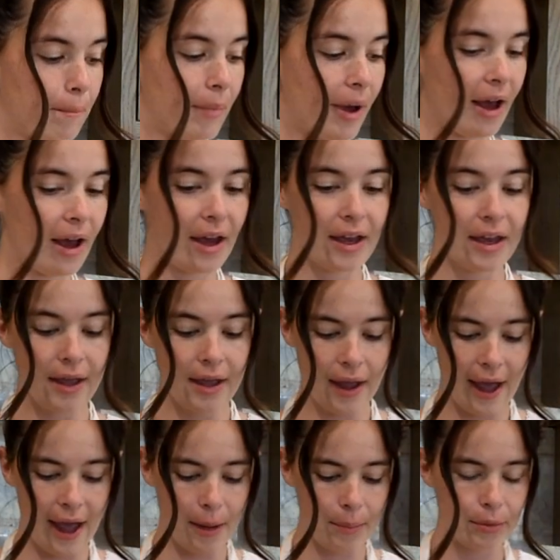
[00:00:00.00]
my
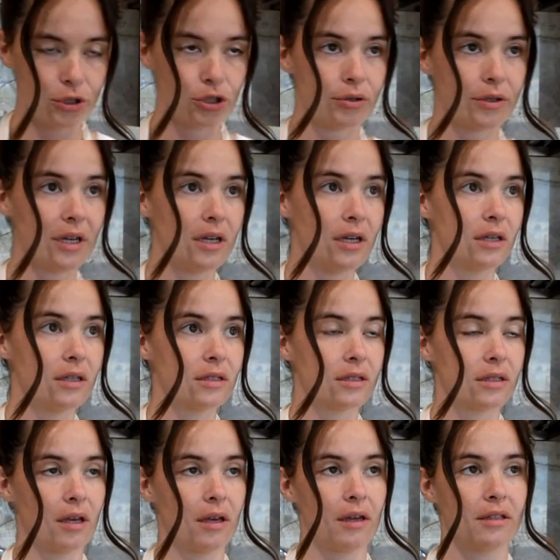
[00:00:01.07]
apple
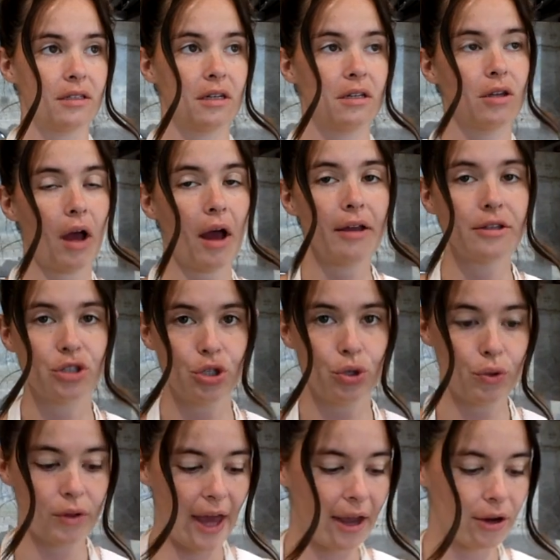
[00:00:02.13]
trees did not
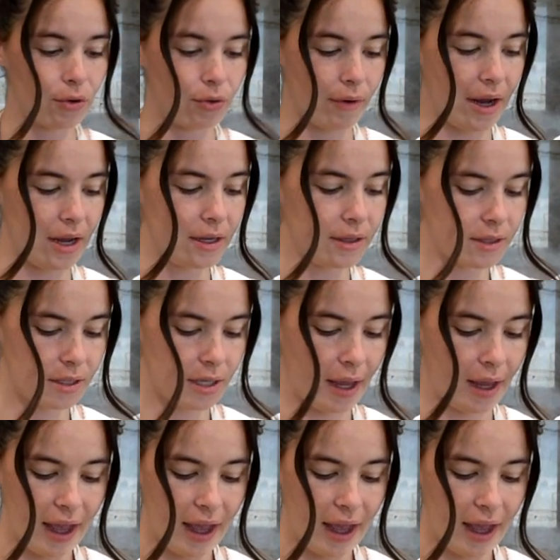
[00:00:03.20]
do that great,